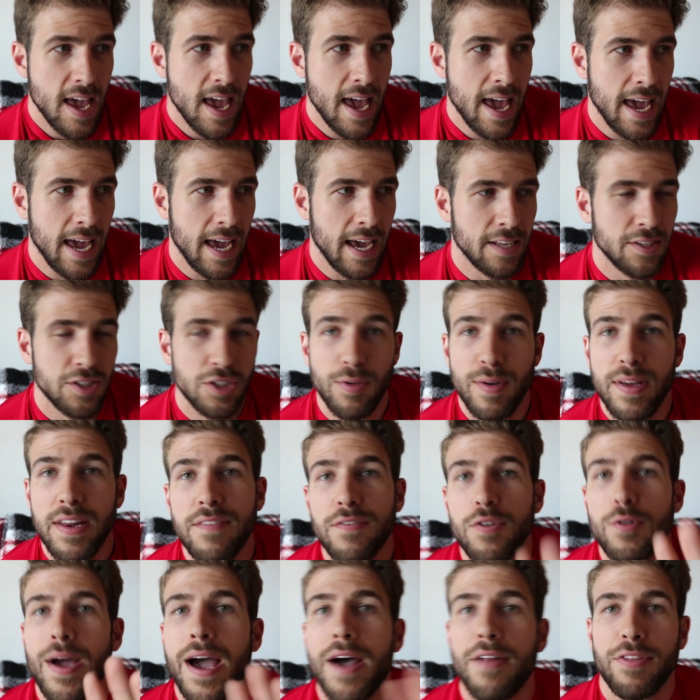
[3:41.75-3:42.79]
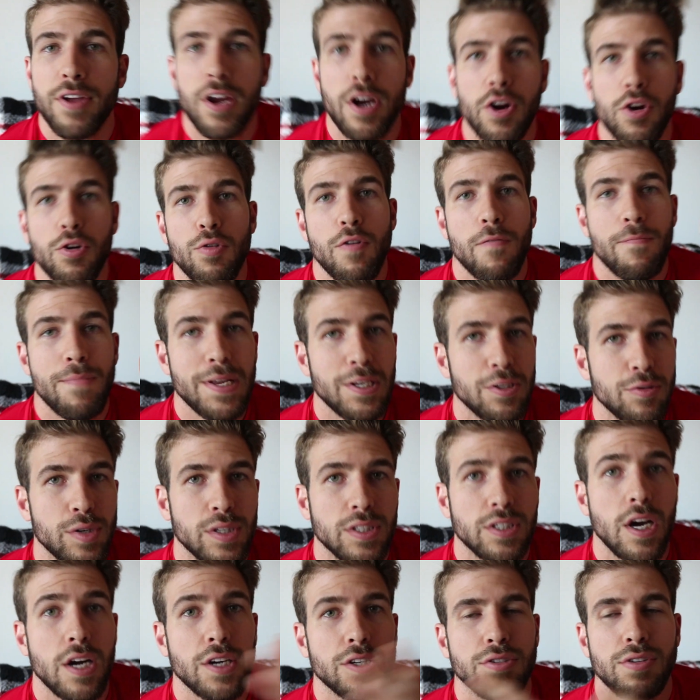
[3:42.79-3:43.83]
And so any of you out there who have been to a
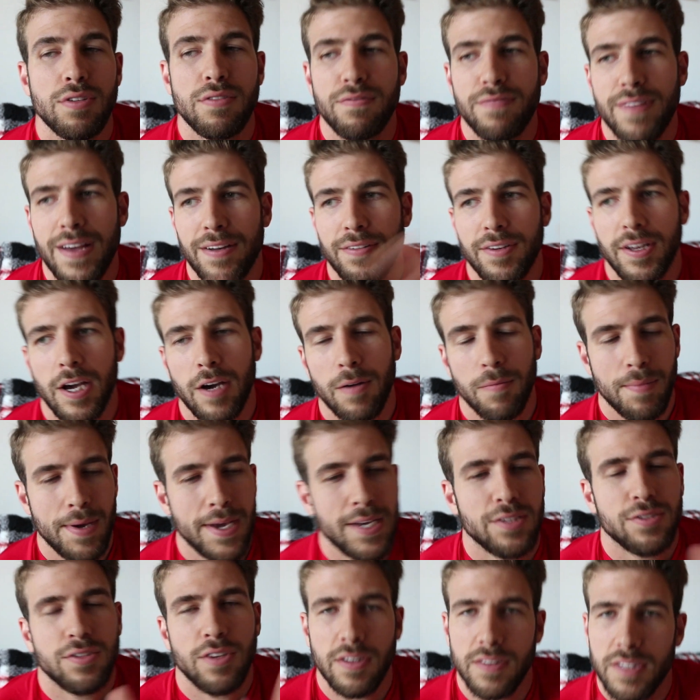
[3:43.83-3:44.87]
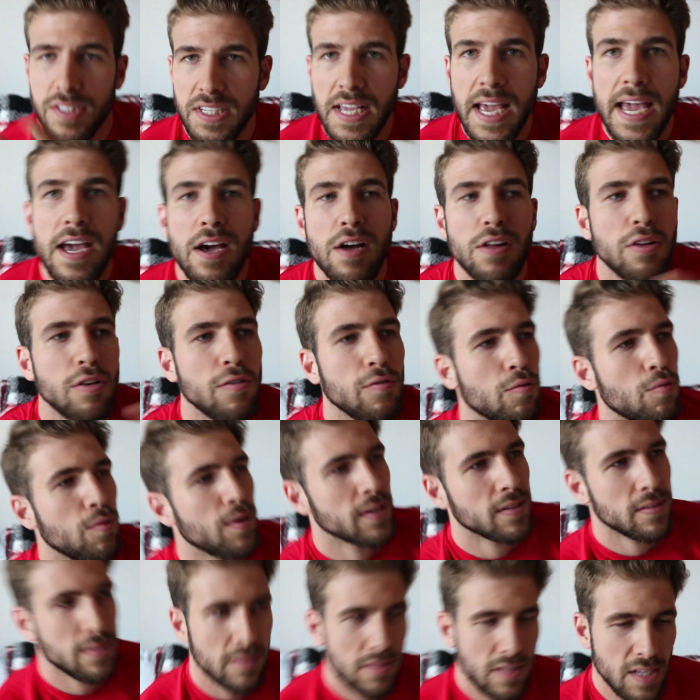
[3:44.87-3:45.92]
doctor and found out based on the scale of what